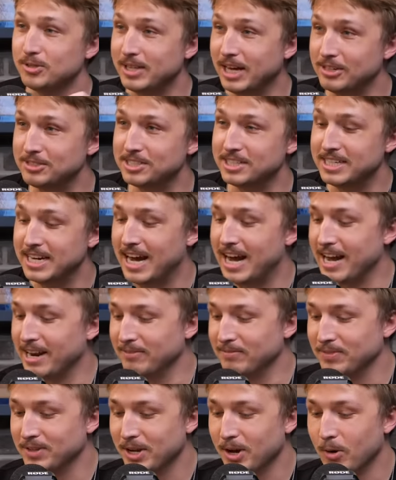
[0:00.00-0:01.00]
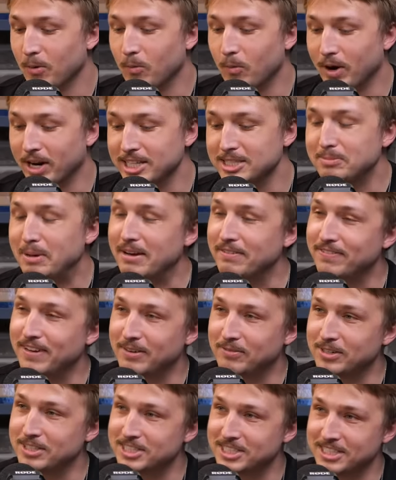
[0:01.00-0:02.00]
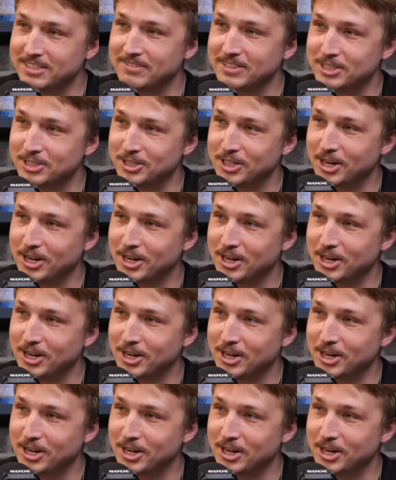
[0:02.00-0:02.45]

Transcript: 2009. What is my favorite TV